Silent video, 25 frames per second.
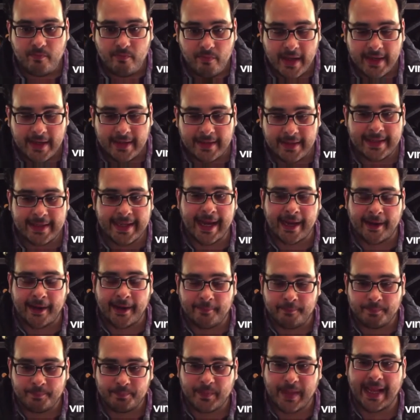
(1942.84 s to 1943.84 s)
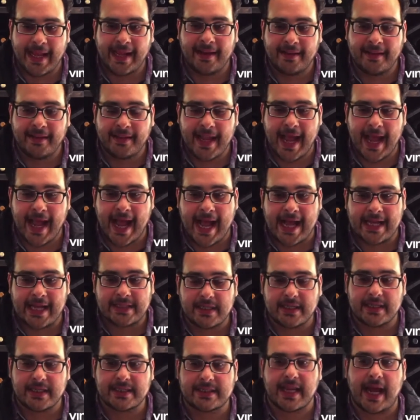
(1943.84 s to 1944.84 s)
Yeah, and the acid
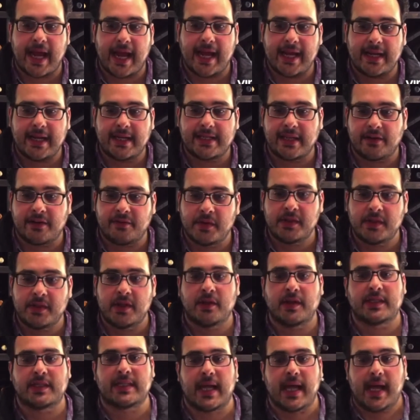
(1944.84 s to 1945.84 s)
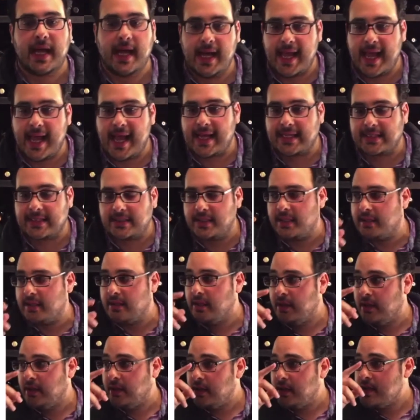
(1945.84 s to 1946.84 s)
is high. Does everyone notice the high acid?
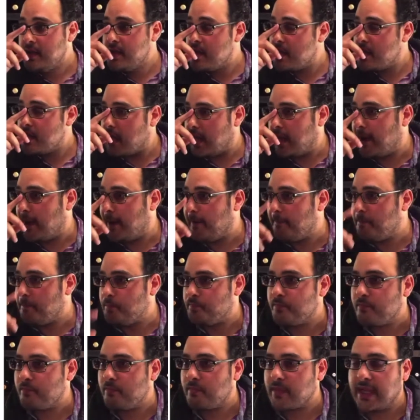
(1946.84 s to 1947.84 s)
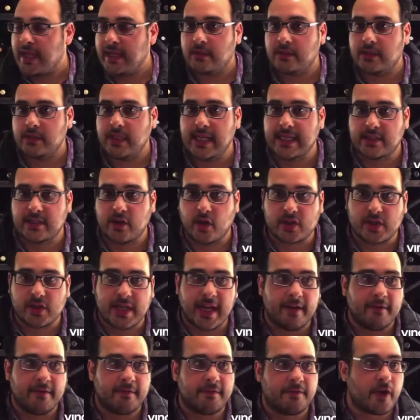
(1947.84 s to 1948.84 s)
Um, it's also
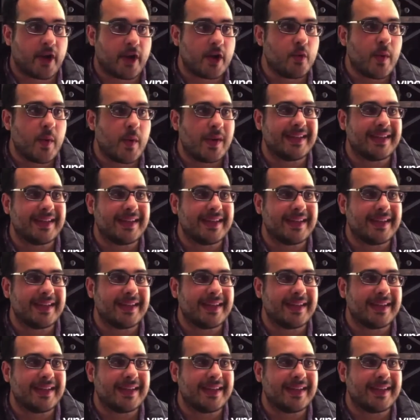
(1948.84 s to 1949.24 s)
got very well